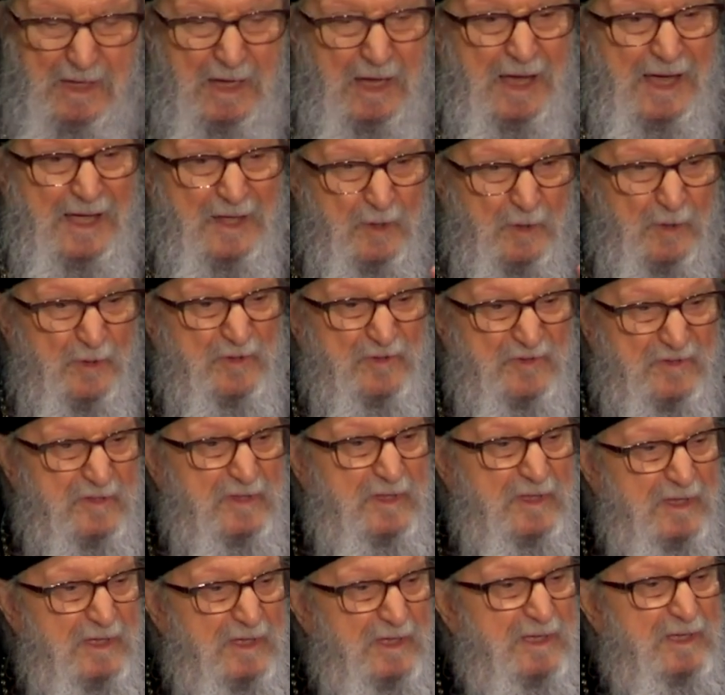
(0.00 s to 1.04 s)
I was
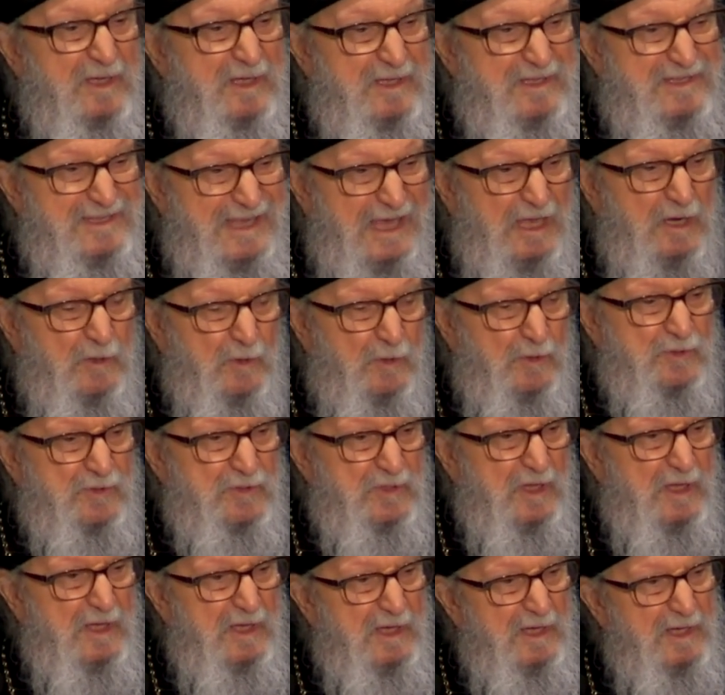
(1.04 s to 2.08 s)

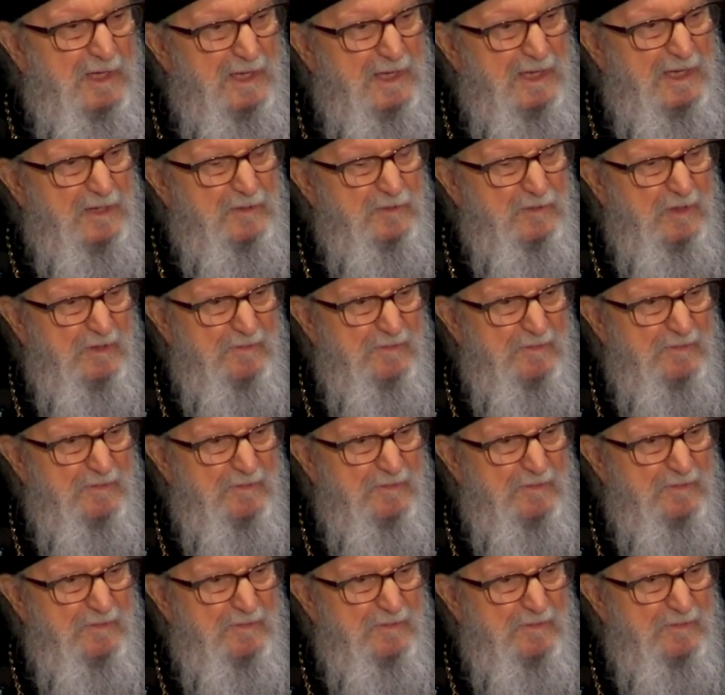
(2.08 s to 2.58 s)
xenos, and